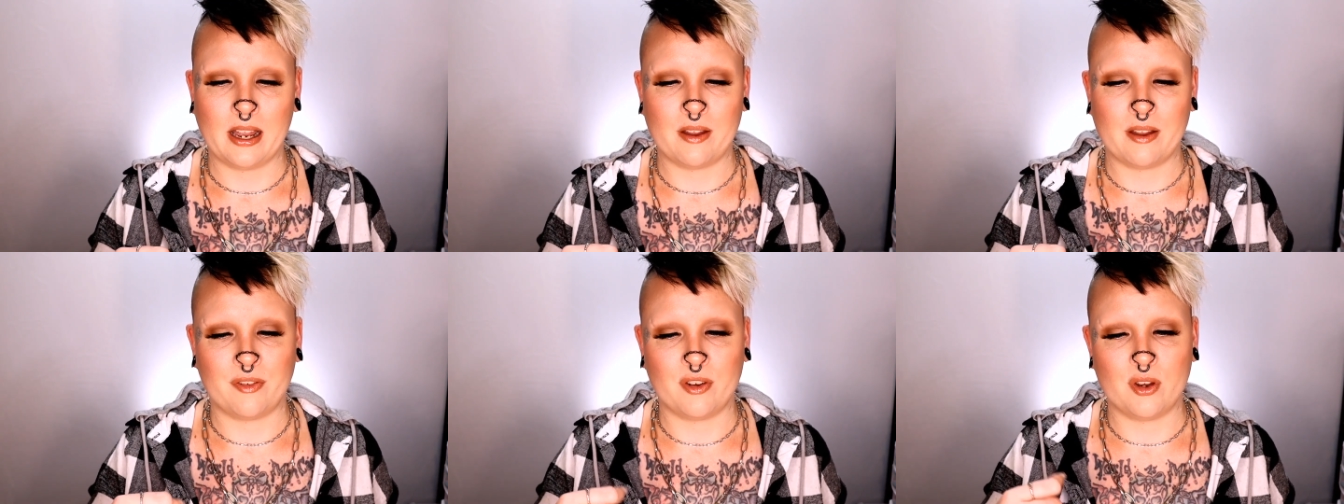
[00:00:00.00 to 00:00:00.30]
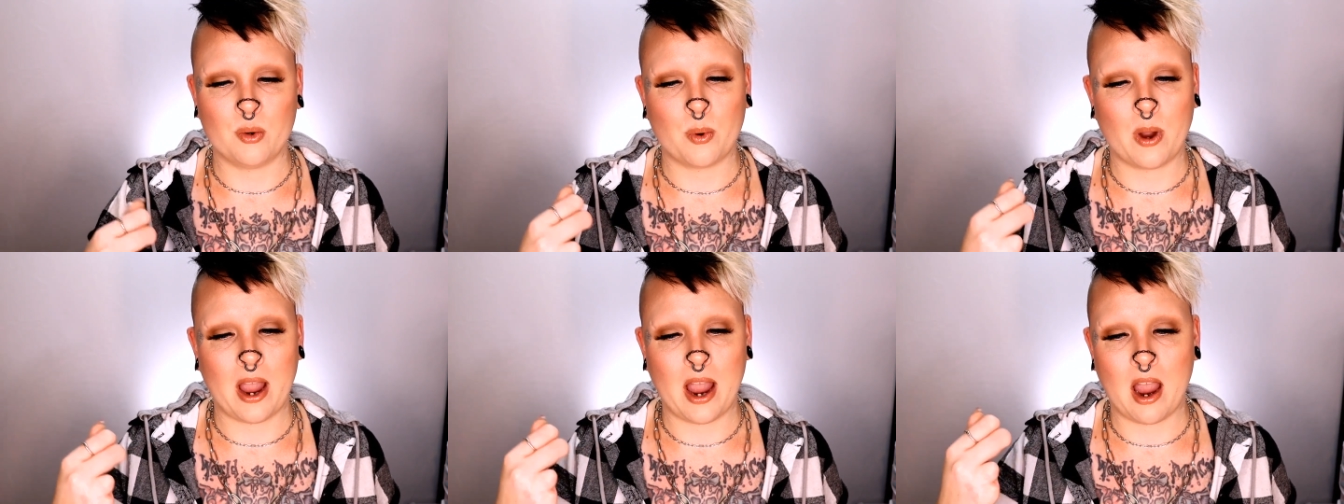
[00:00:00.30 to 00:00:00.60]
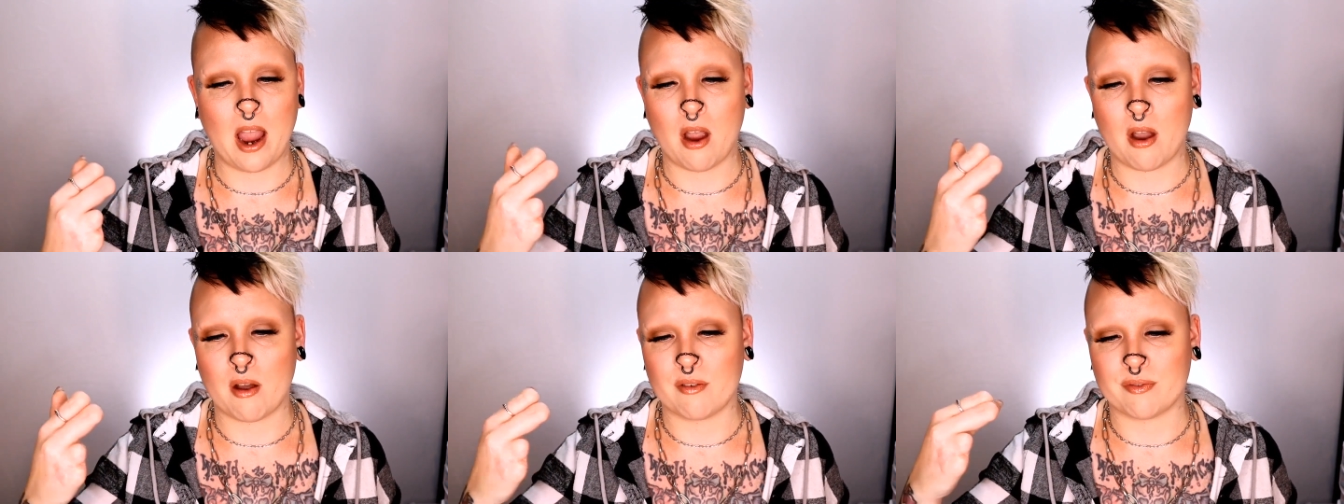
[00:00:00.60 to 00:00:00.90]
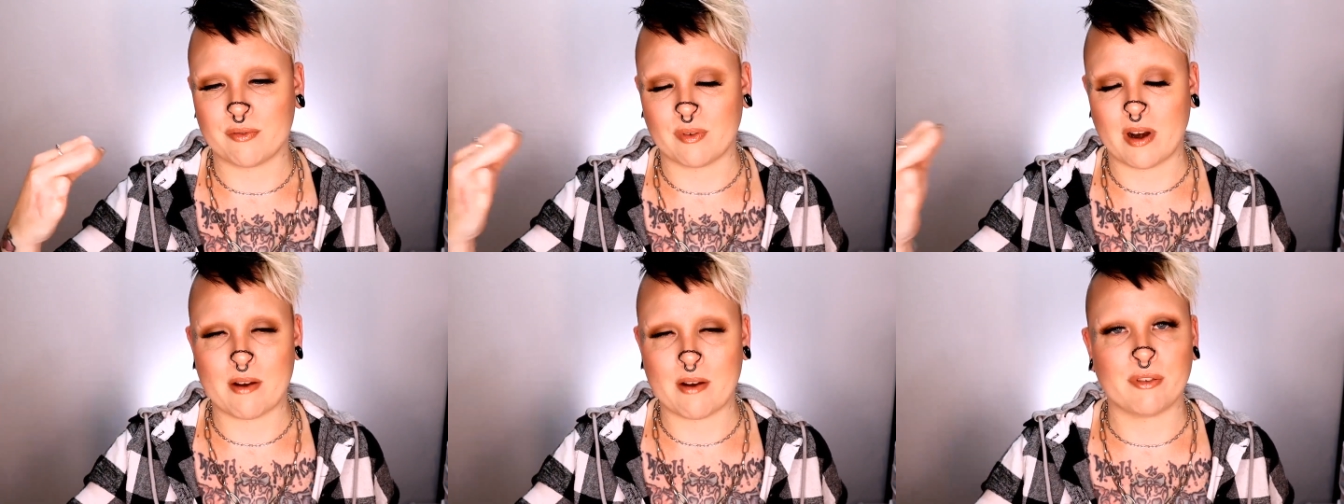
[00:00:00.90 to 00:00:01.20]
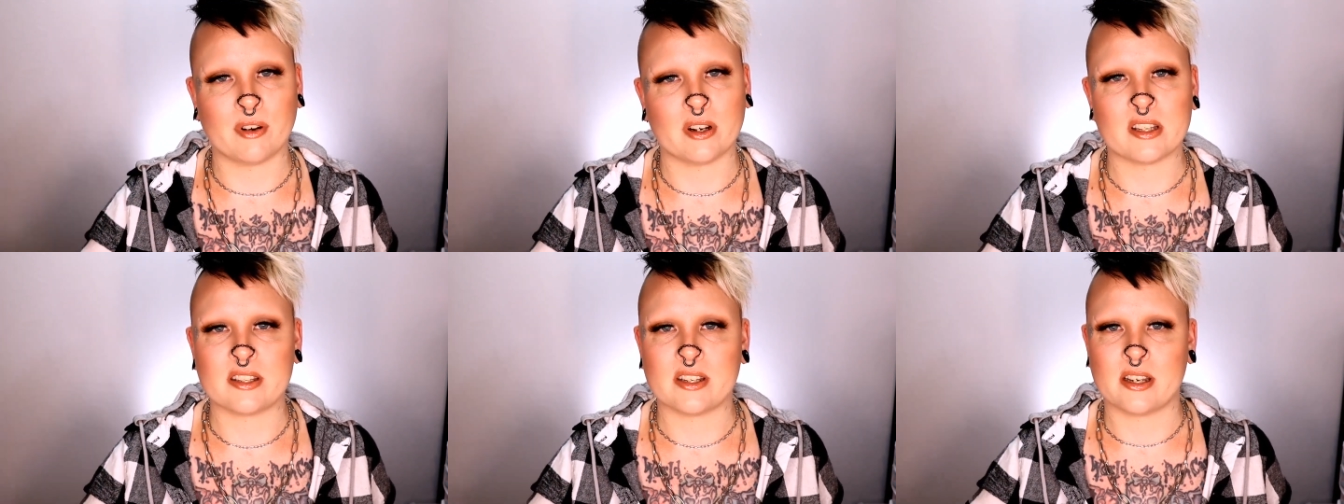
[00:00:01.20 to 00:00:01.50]
if you have
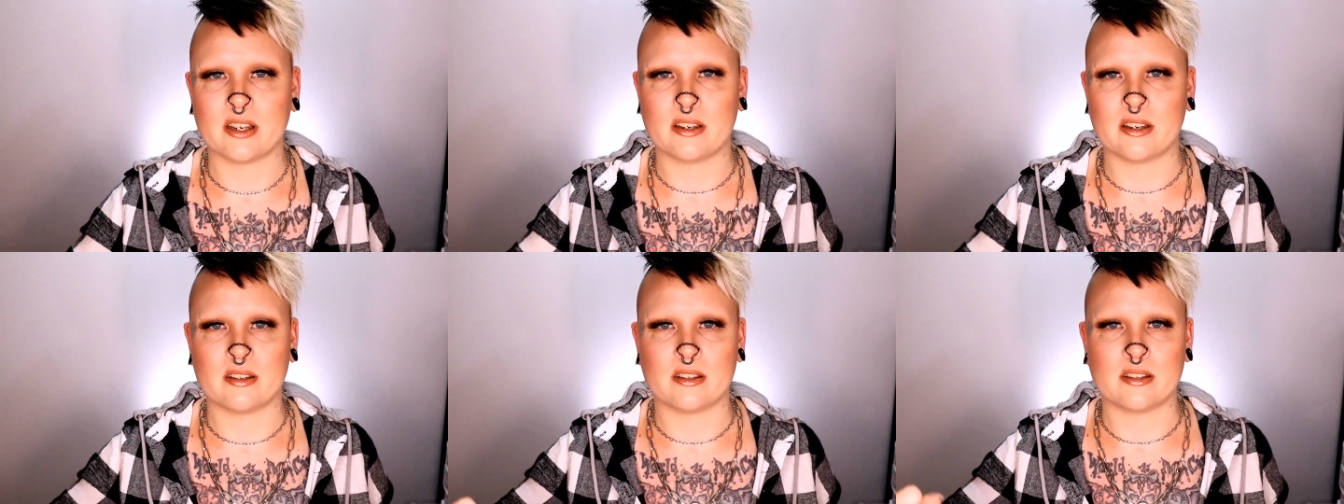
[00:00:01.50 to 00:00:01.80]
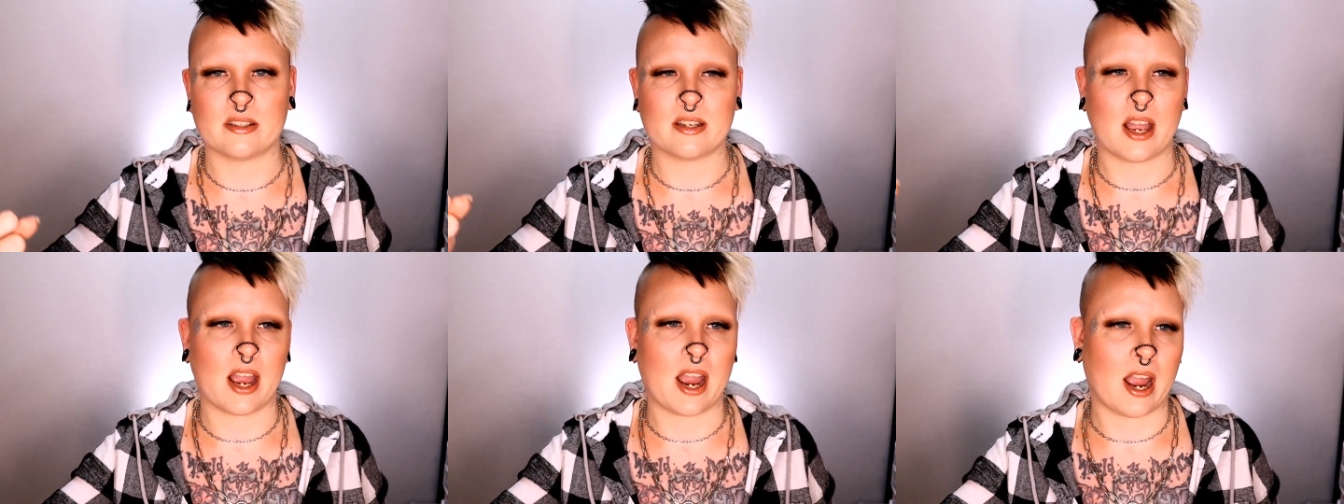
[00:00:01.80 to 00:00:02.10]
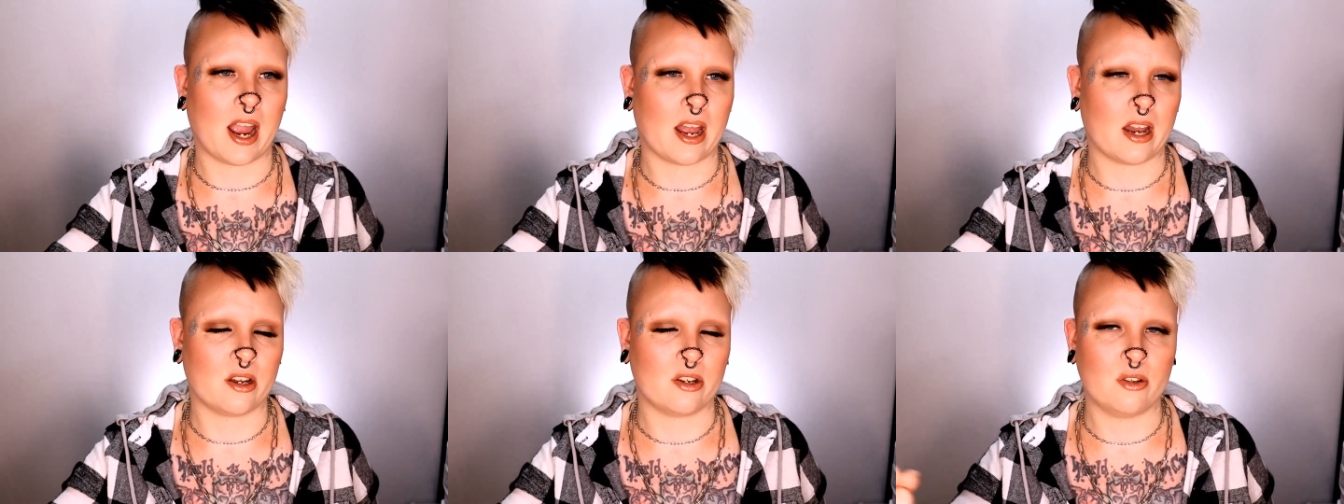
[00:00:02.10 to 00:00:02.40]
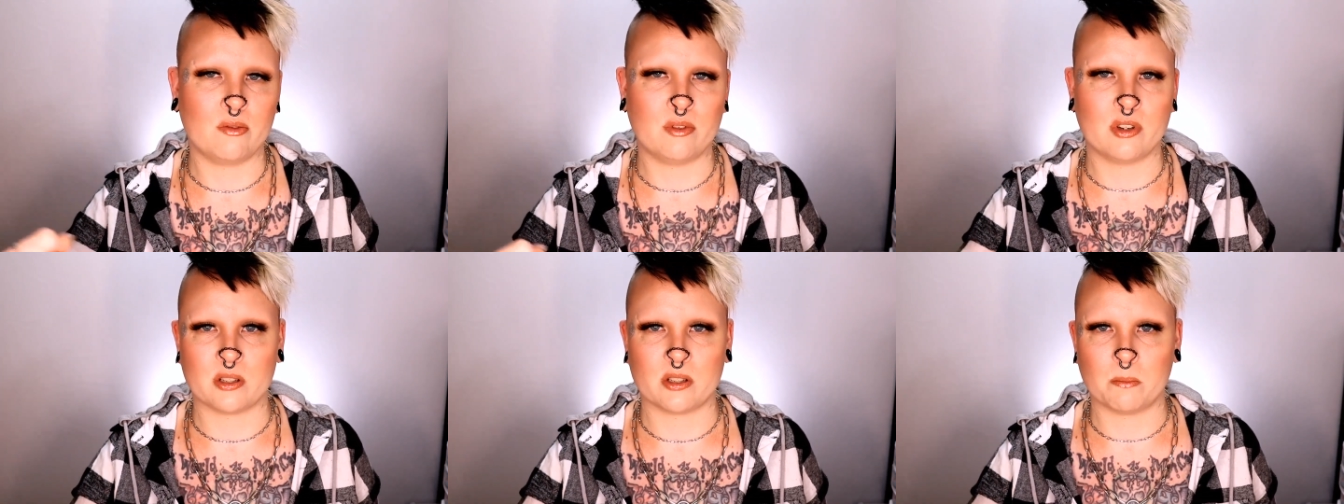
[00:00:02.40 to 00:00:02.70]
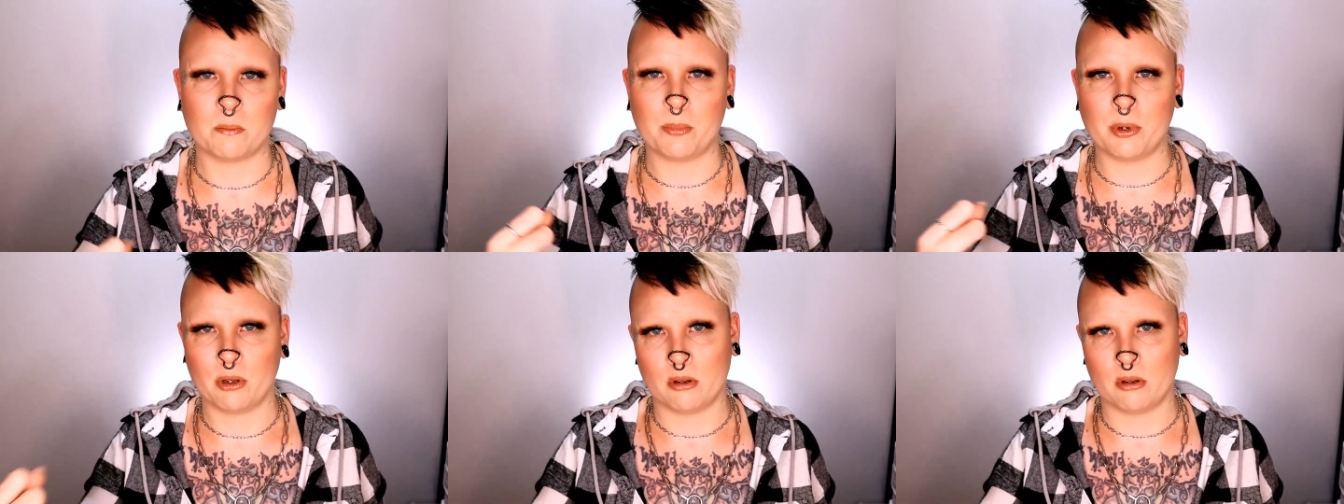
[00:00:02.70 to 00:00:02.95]
references and you just